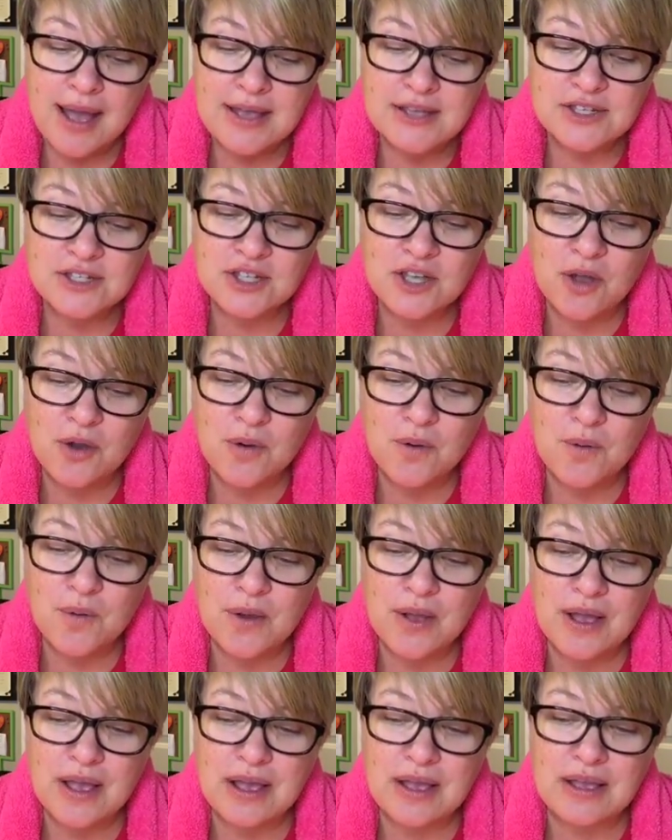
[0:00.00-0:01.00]
so
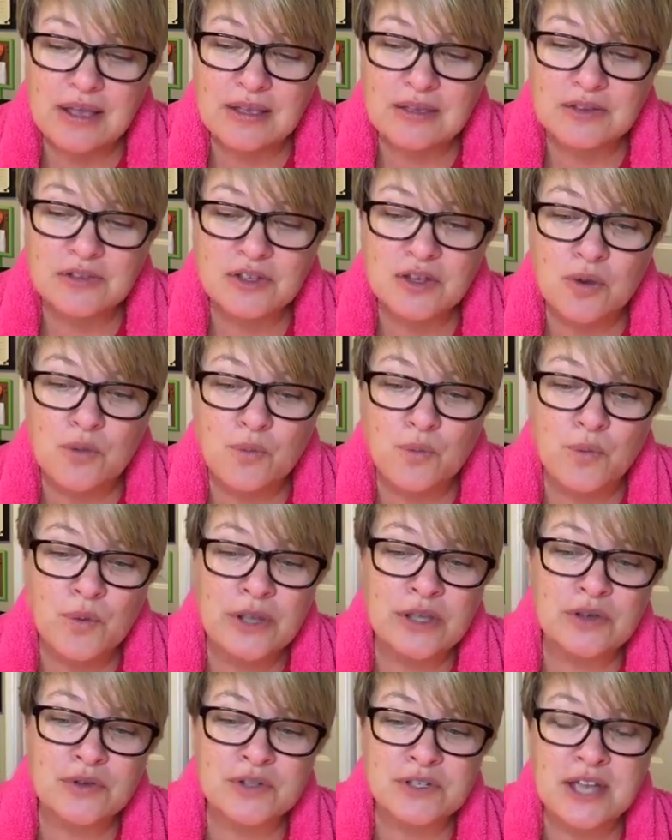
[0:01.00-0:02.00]
so
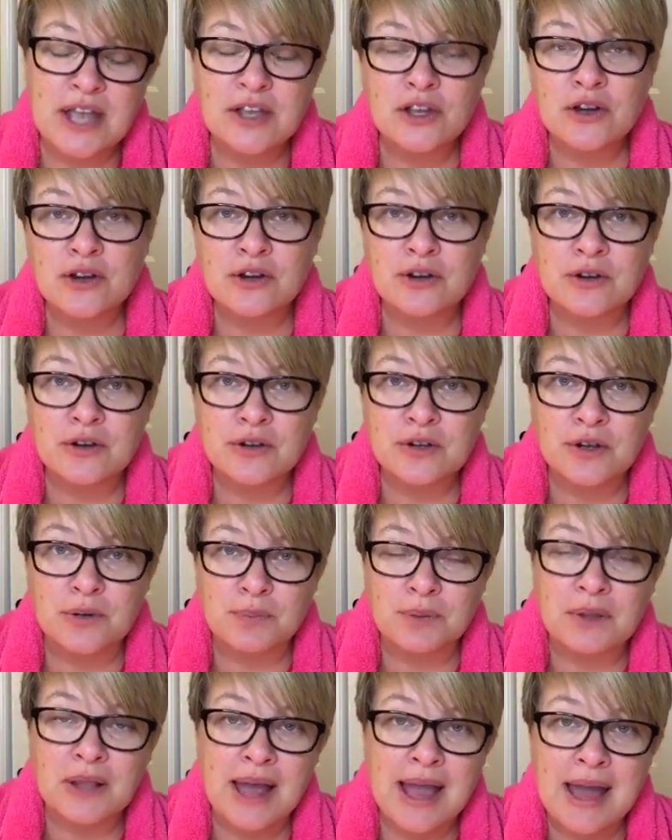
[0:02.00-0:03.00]
when you set your your
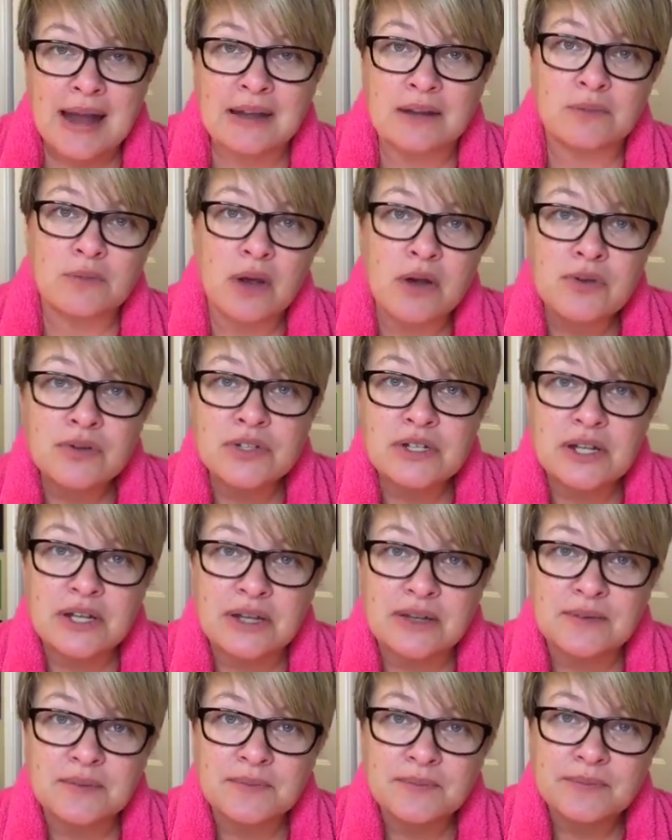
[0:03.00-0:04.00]
plan in
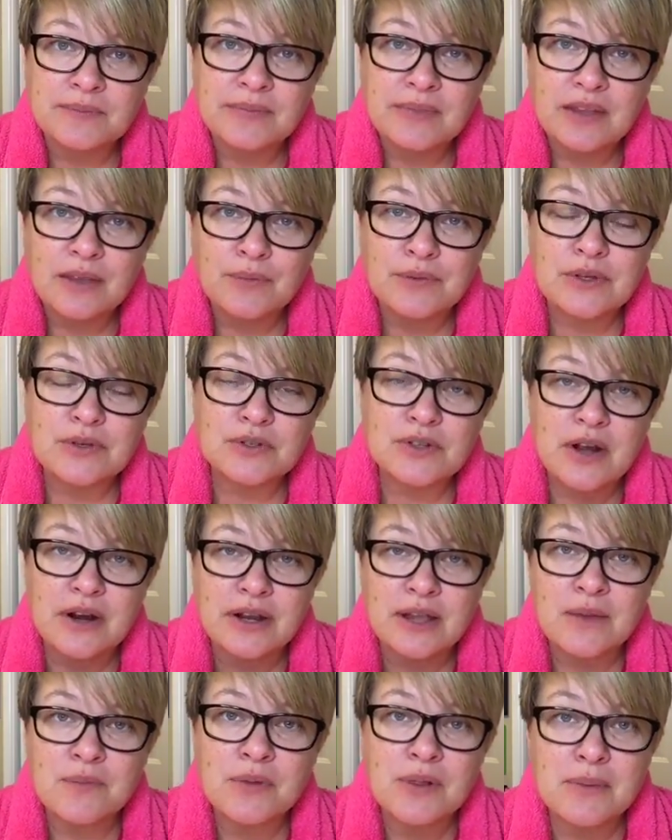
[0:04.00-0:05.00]
motion when you
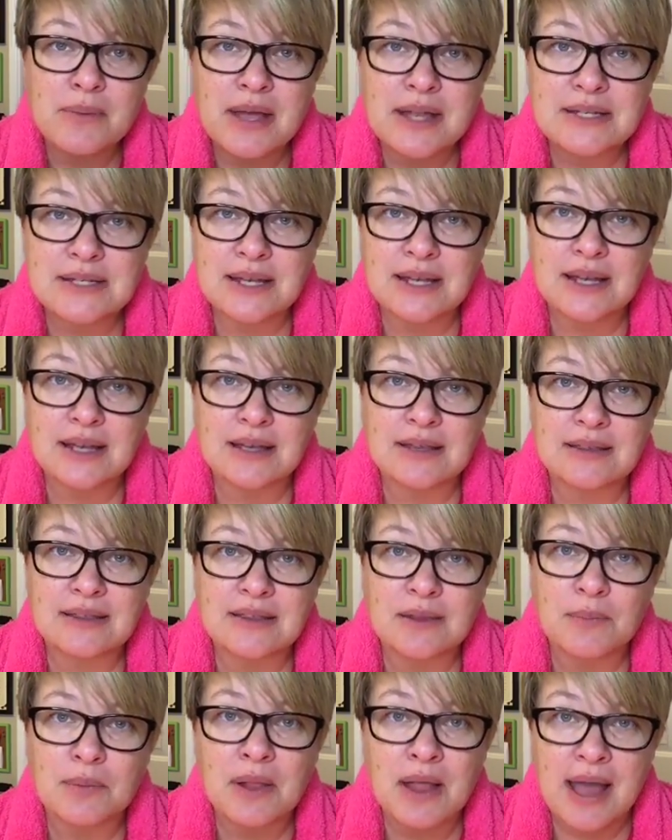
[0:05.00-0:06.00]
start implementing
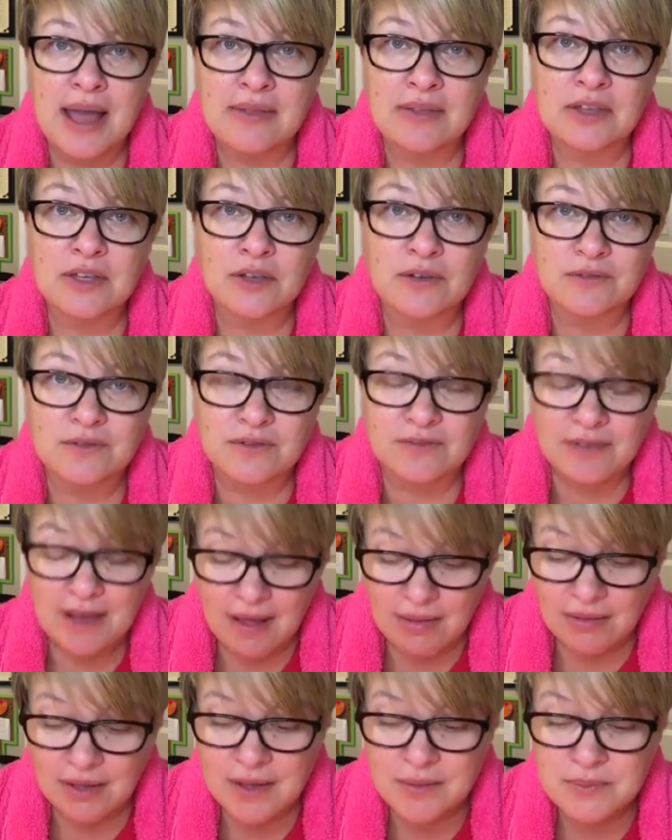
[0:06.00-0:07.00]
the plan that you've
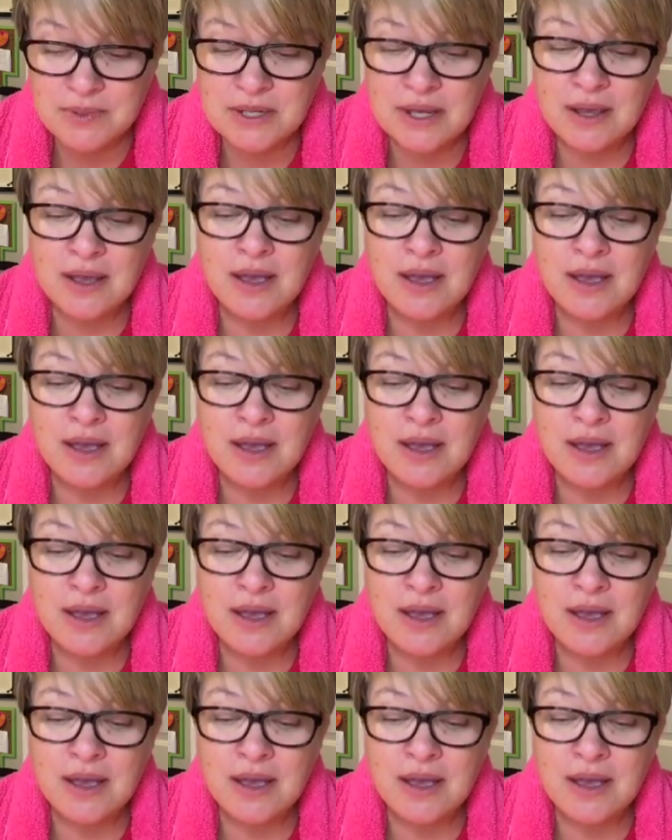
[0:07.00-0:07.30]
developed